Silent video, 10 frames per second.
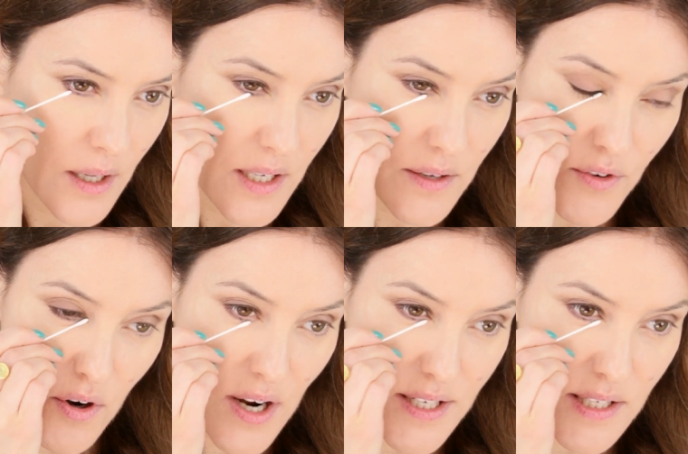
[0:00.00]
And if your
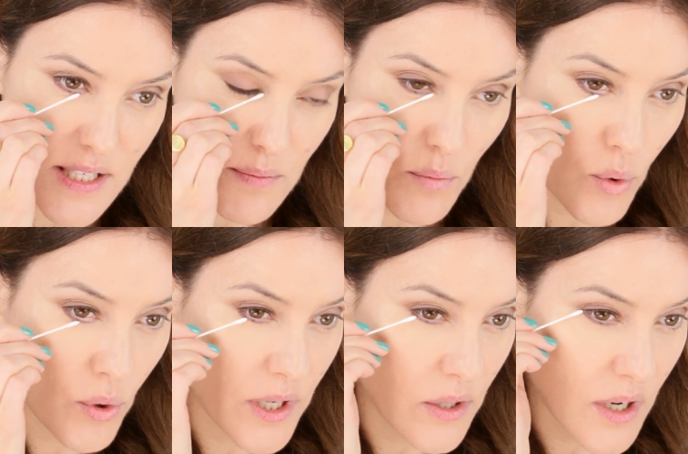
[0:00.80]
eyes are small
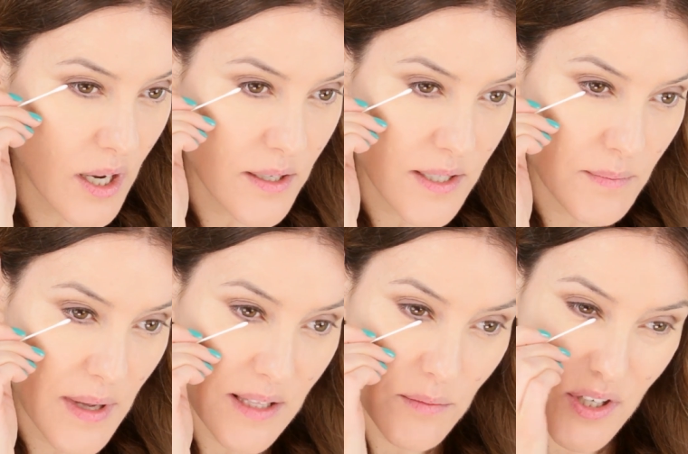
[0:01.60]
and your glasses
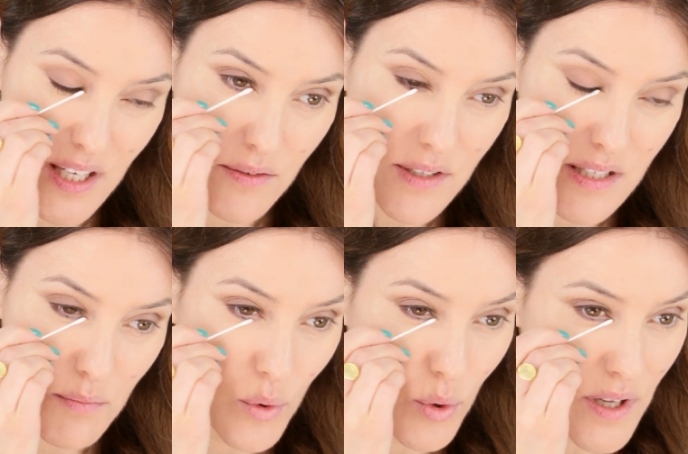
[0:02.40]
make them look even
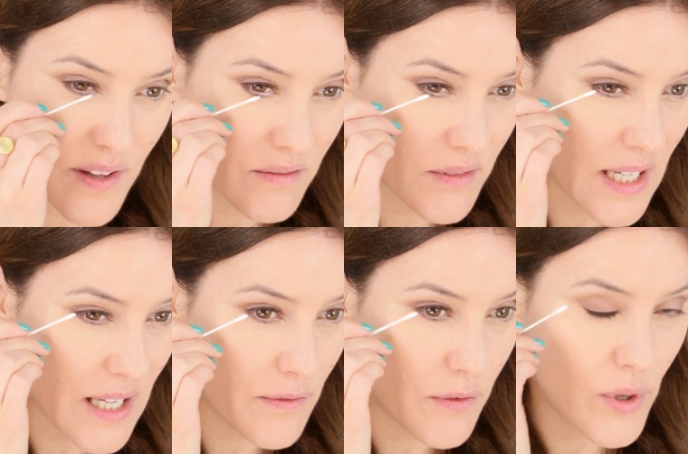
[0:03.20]
smaller, then really
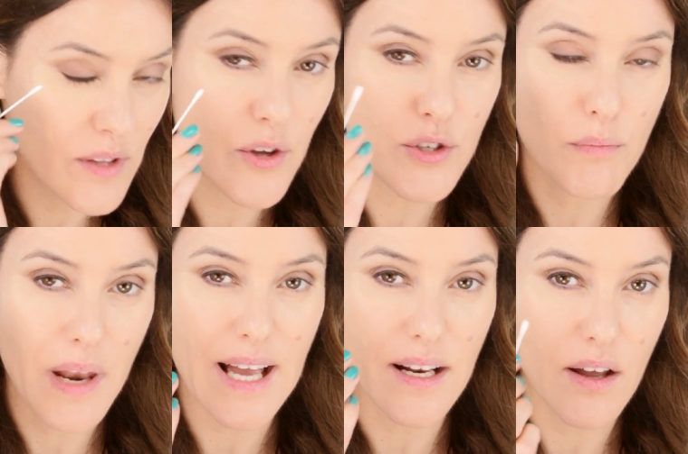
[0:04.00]
avoid those
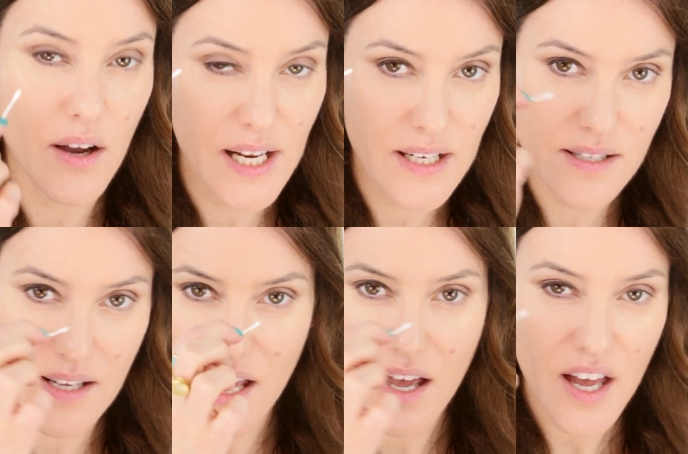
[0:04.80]
black lines
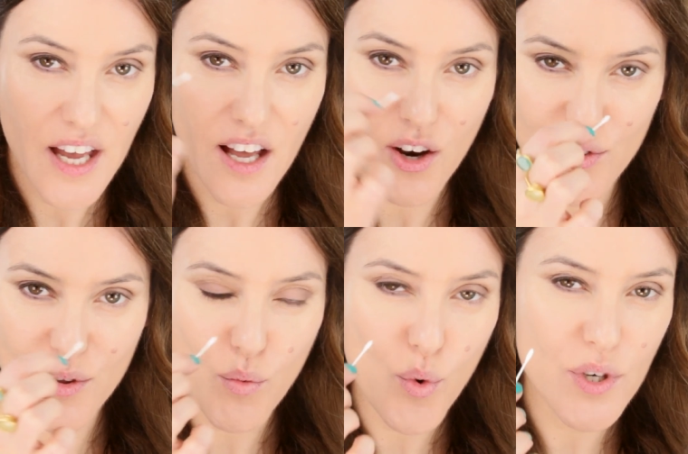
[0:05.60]
along the
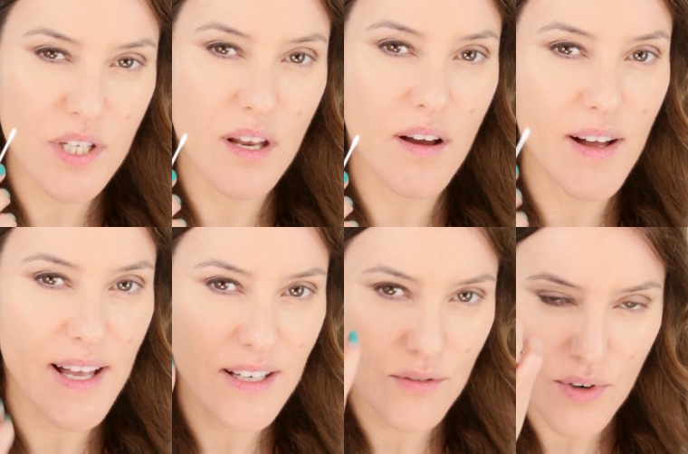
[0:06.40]

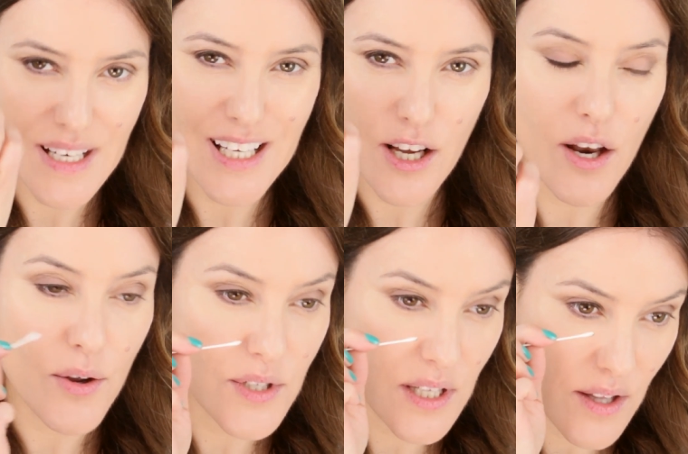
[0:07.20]
waterline and really
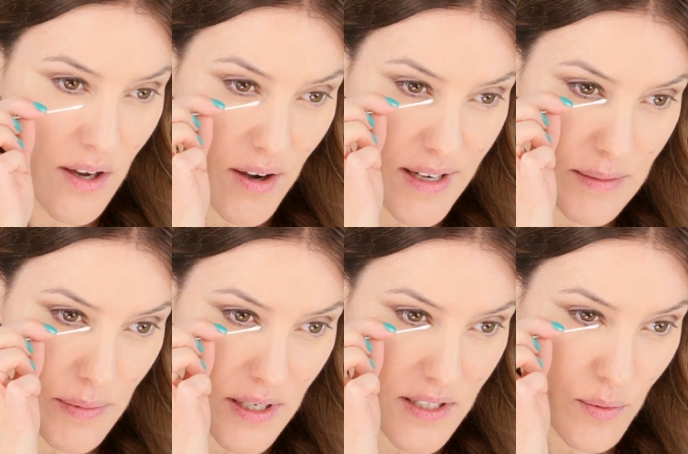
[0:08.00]
closing the eyes
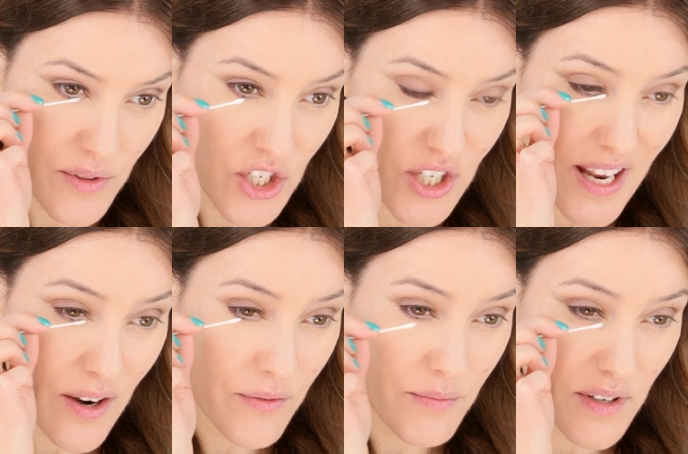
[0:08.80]
because with the shadow
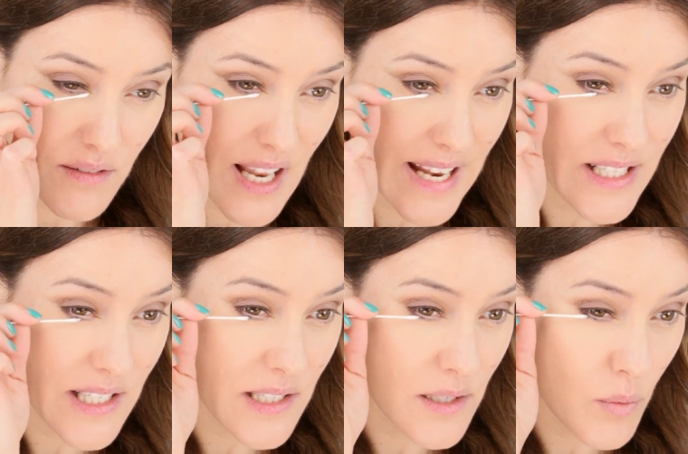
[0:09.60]
from the
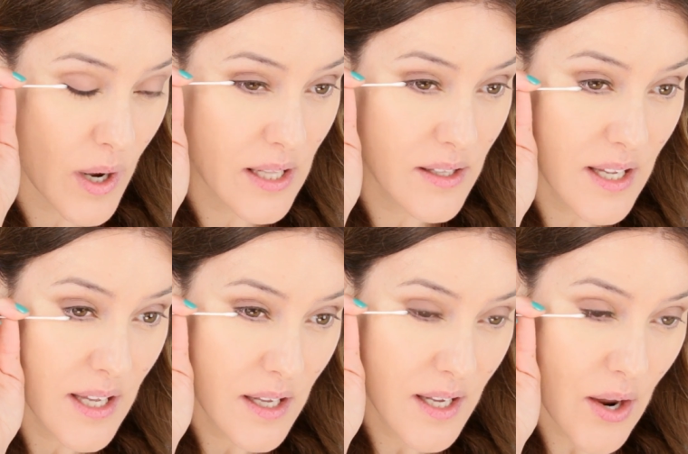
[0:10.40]
lenses as well,
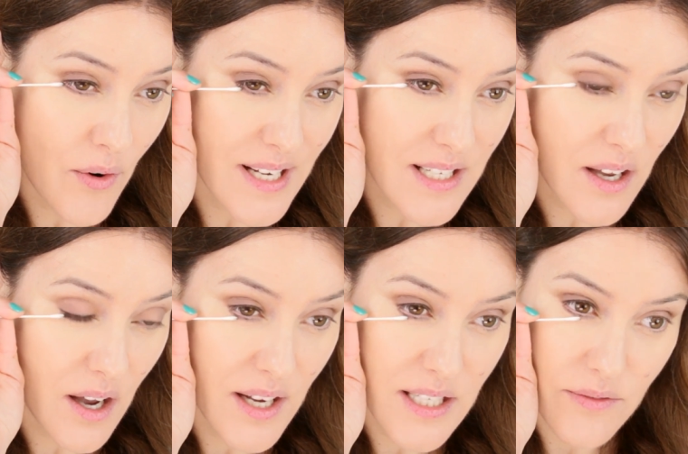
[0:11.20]
your eyes are
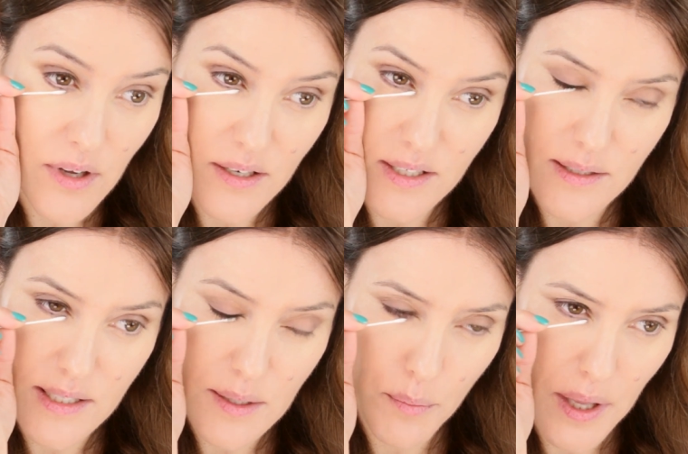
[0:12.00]
kind of going to
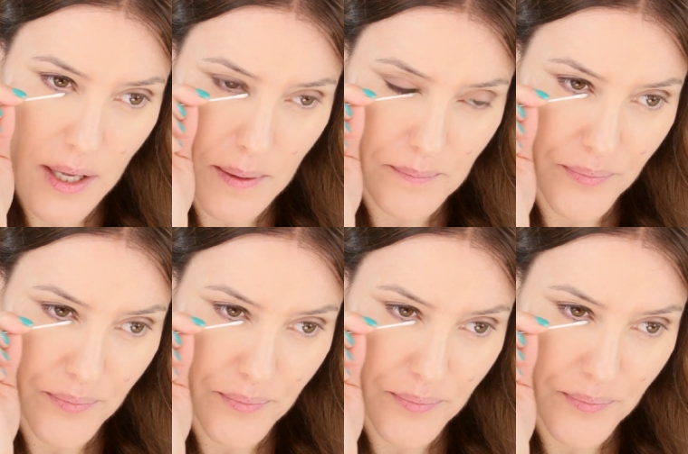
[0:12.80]
disappear.